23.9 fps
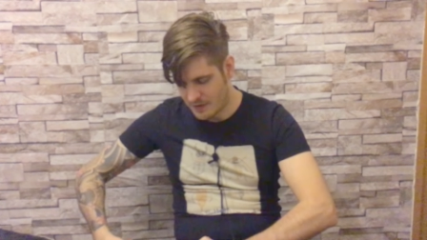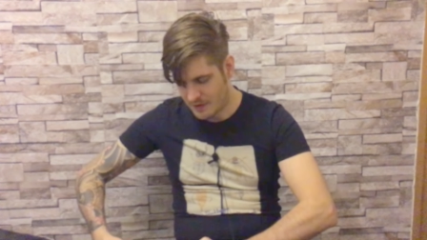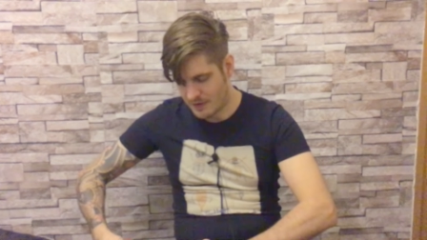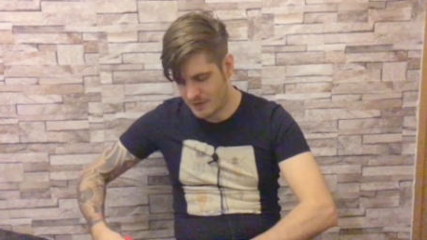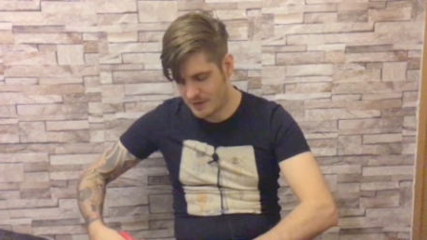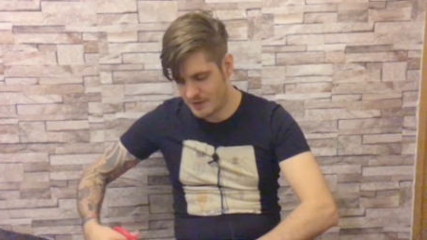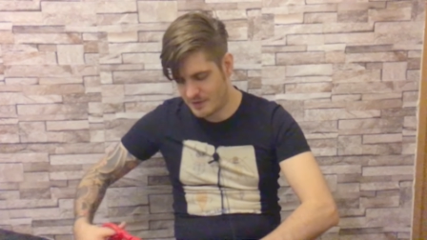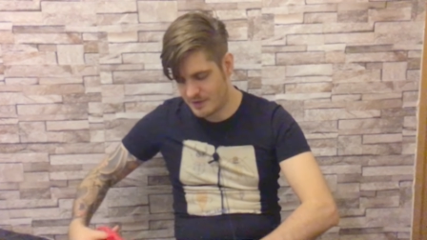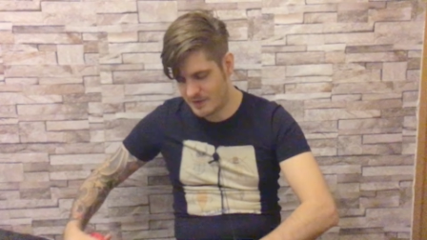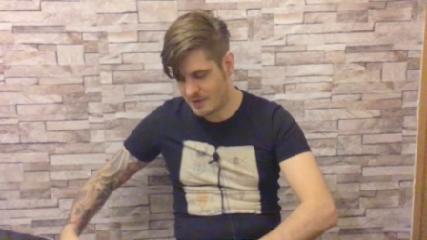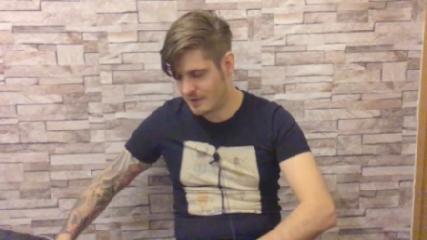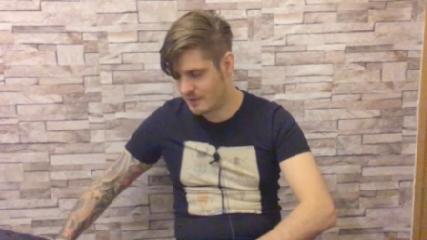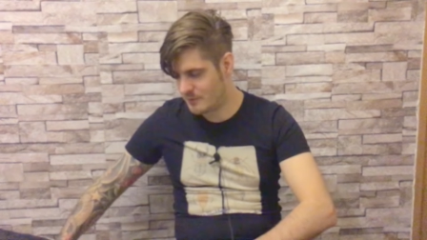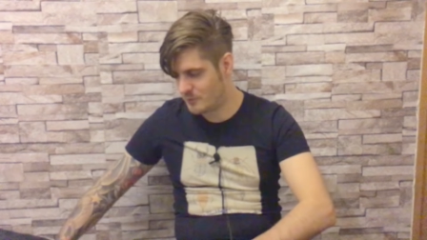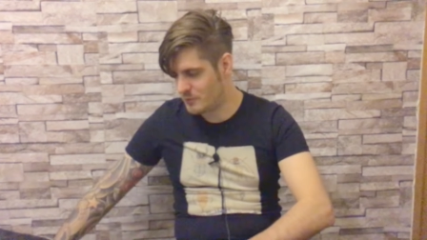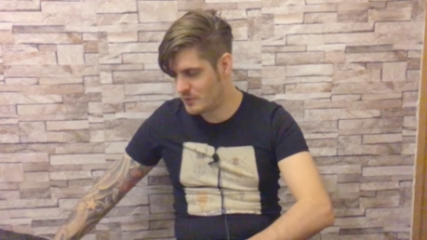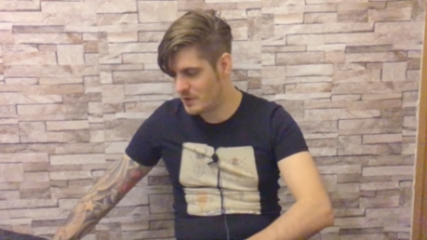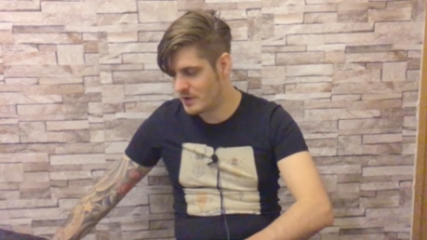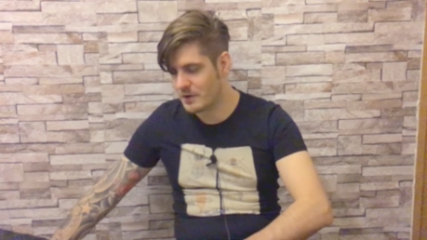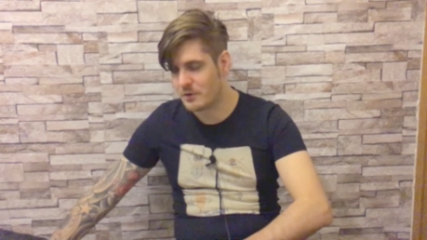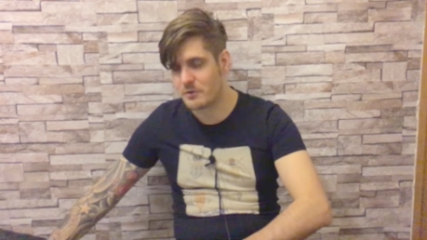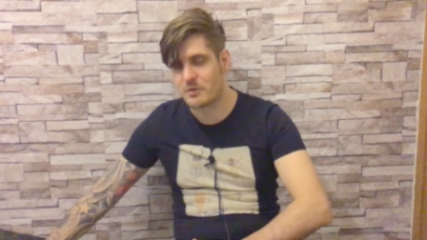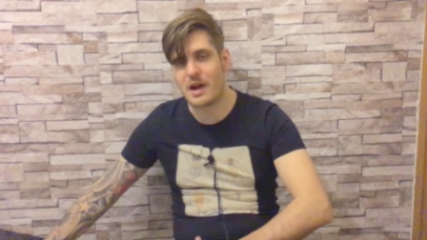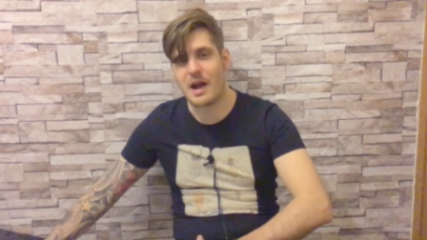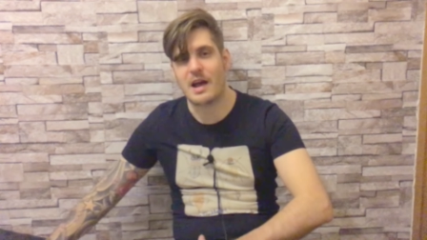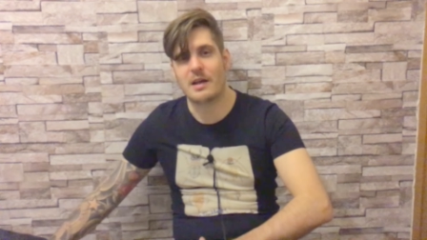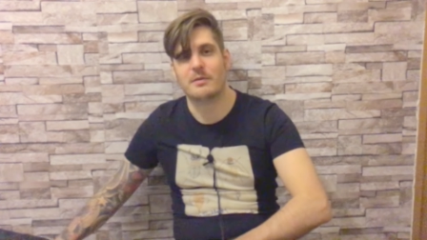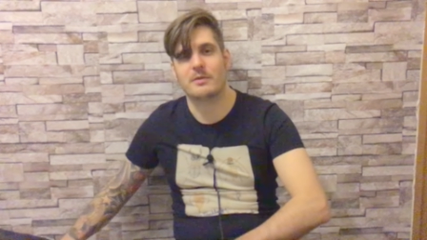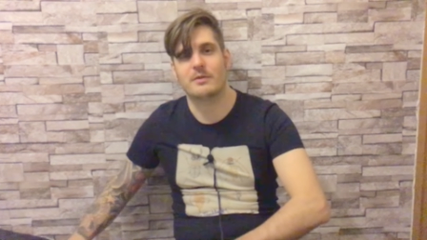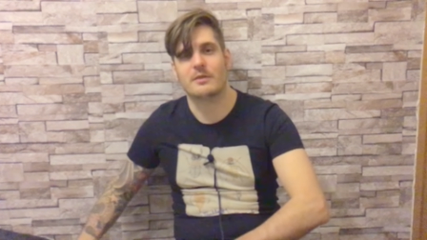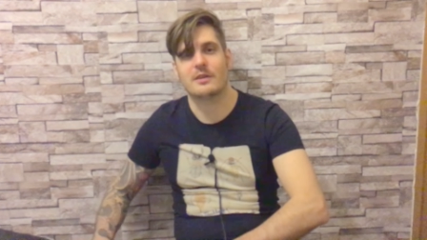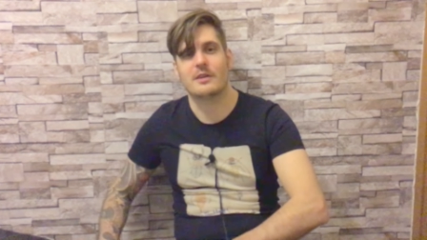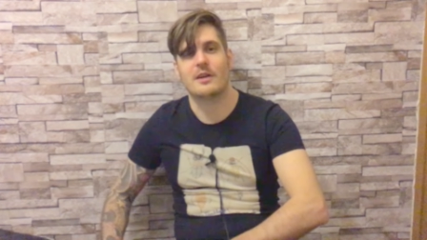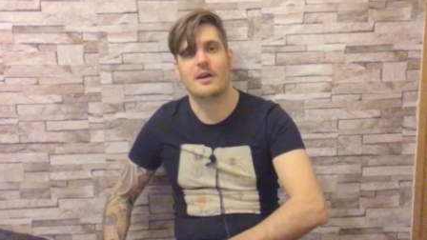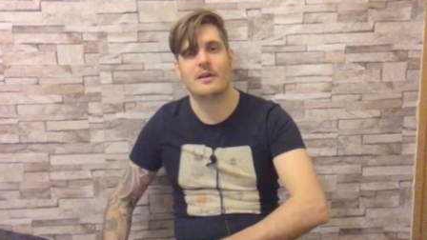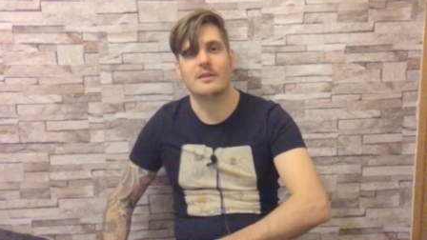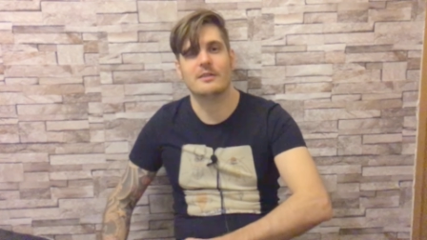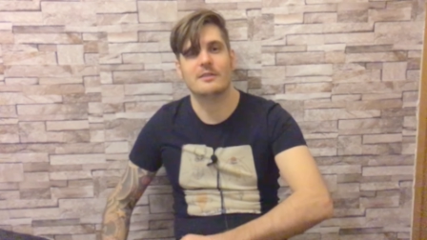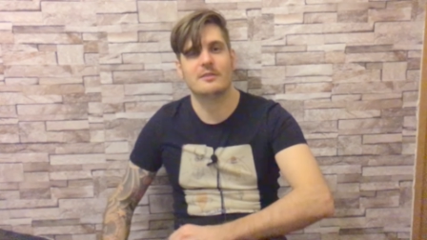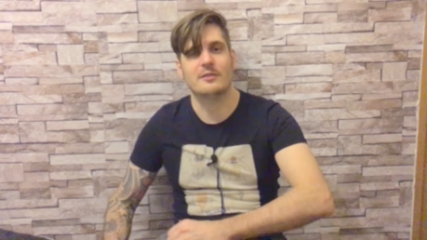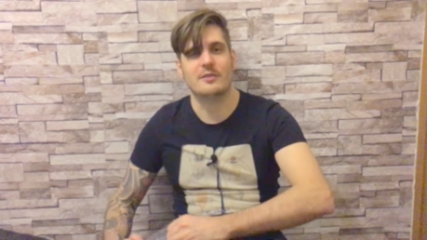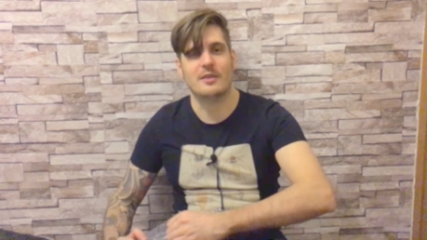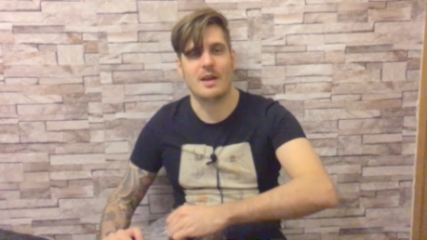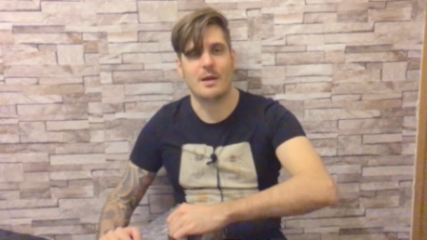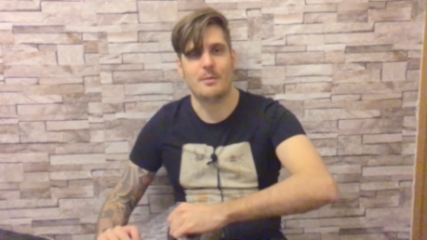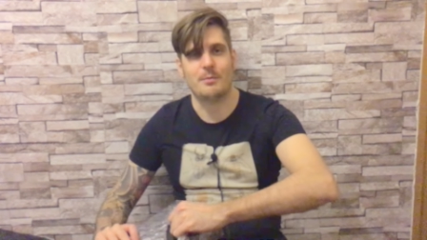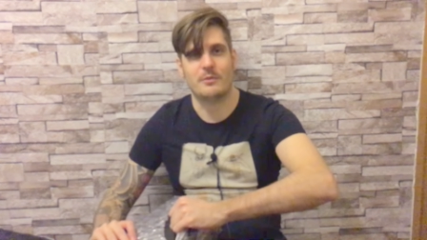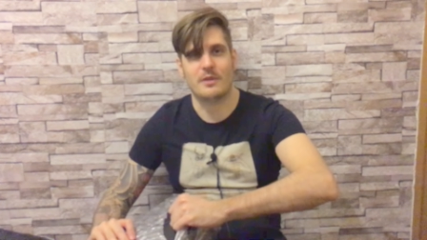He didn't really grasp the
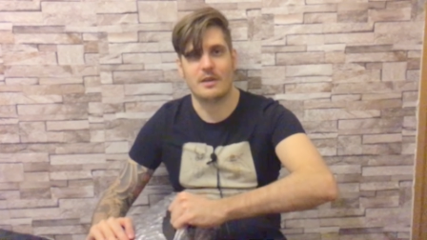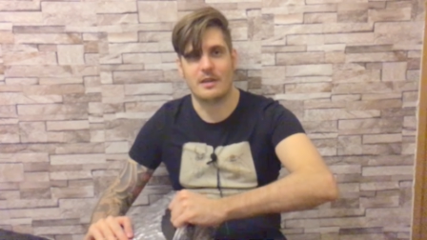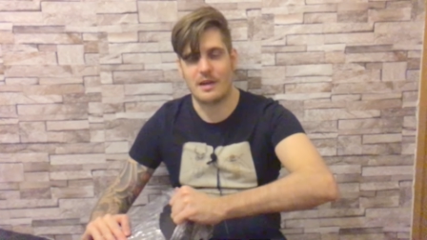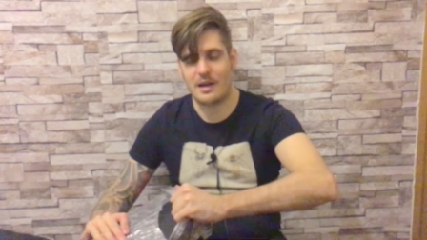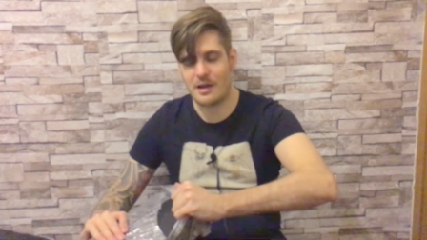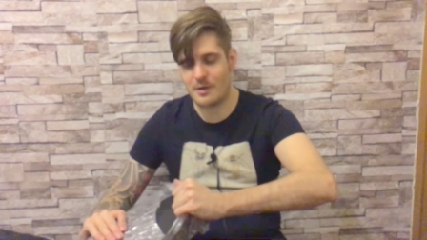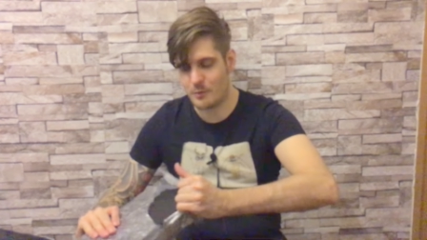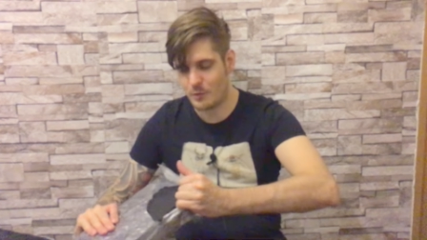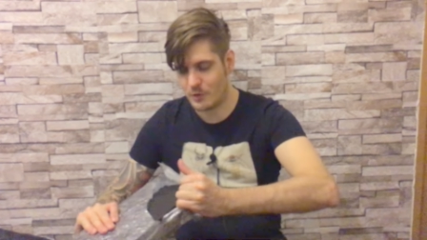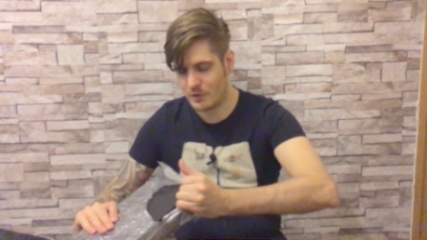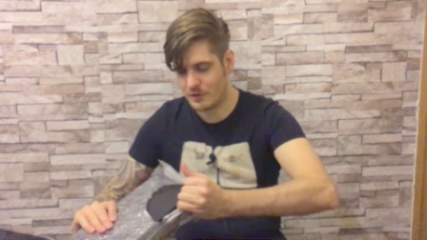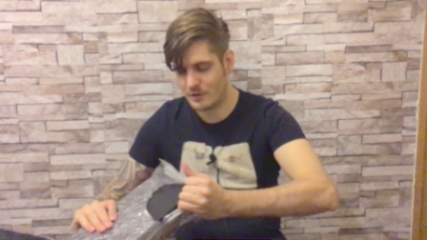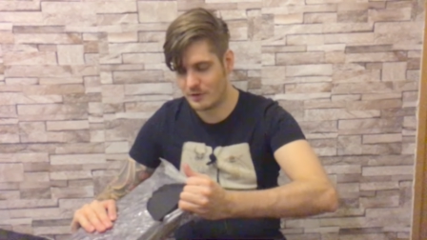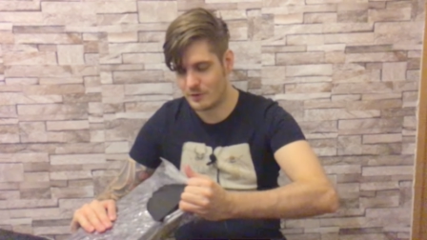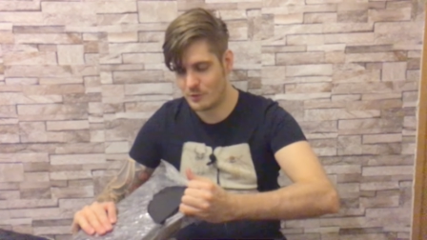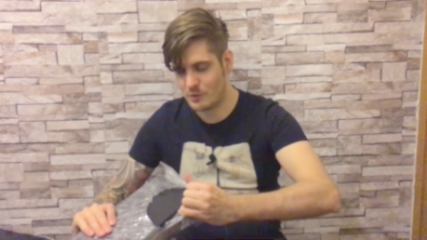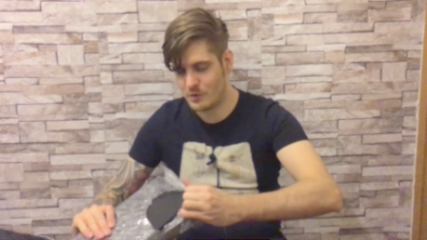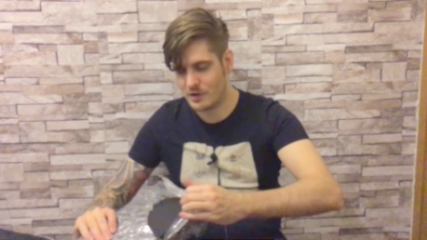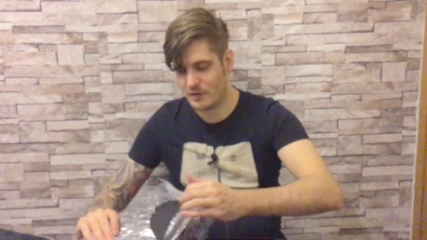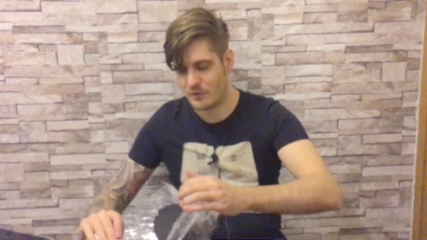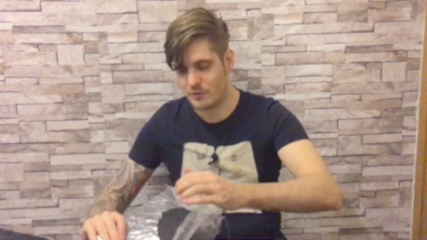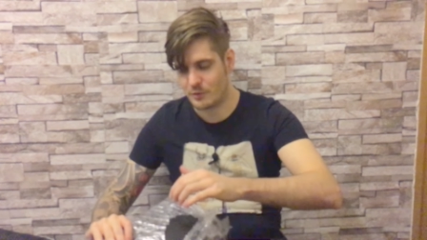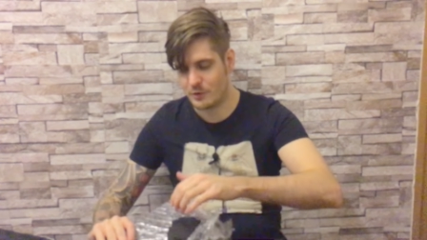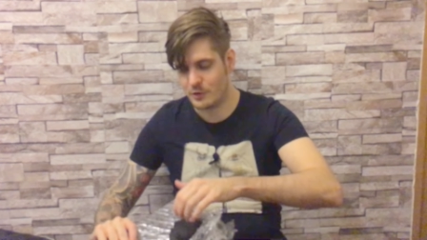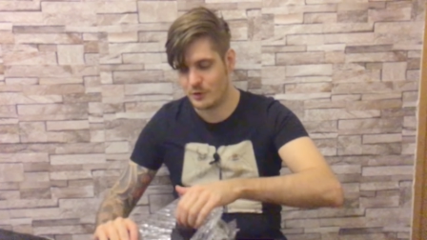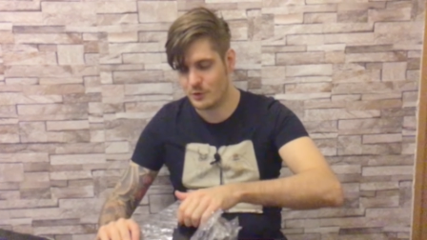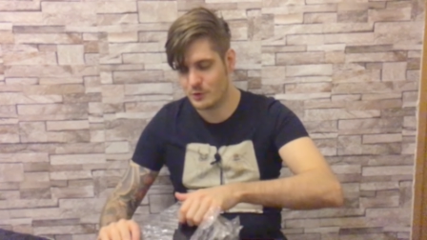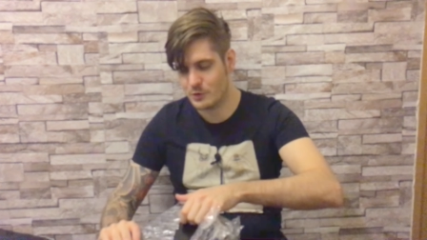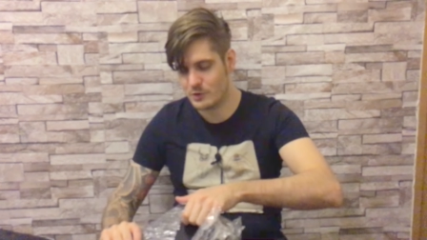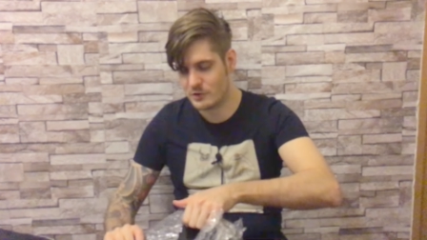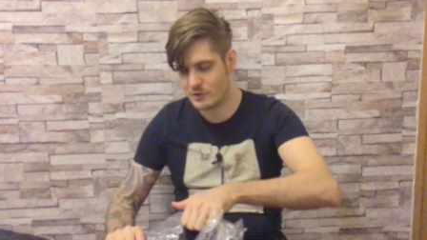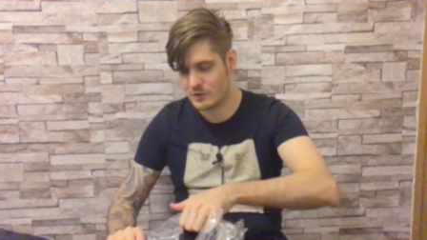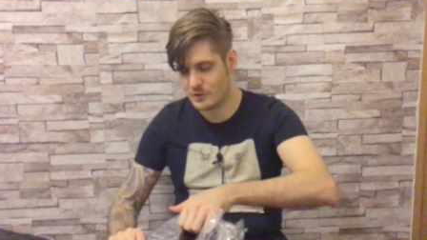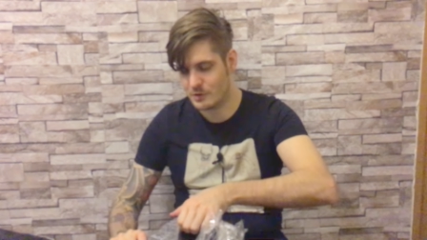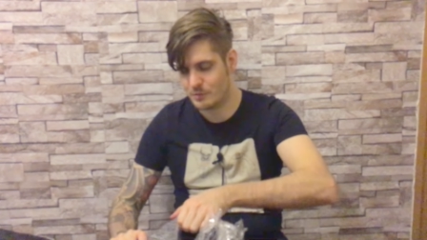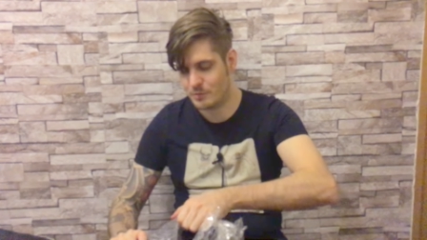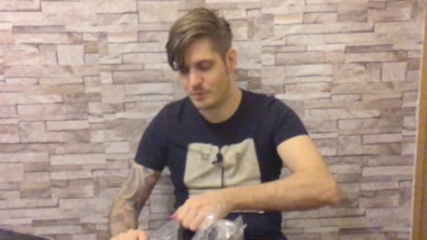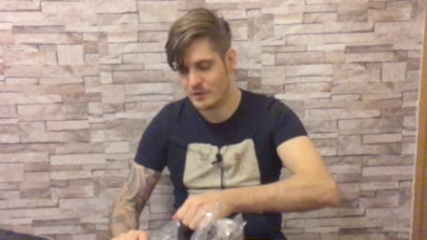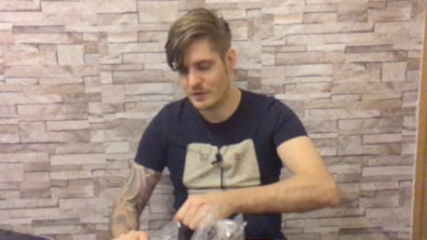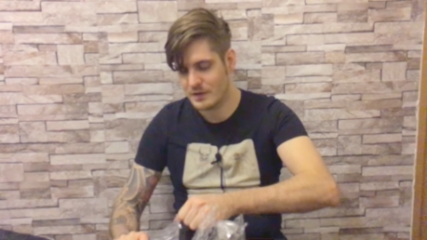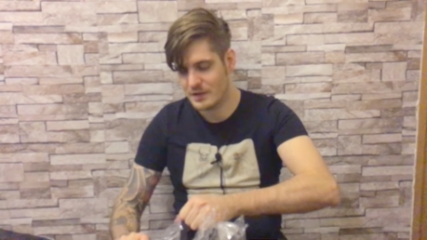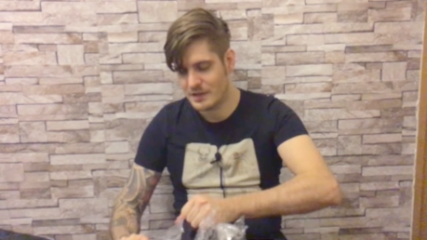concept that I want to do it for YouTube.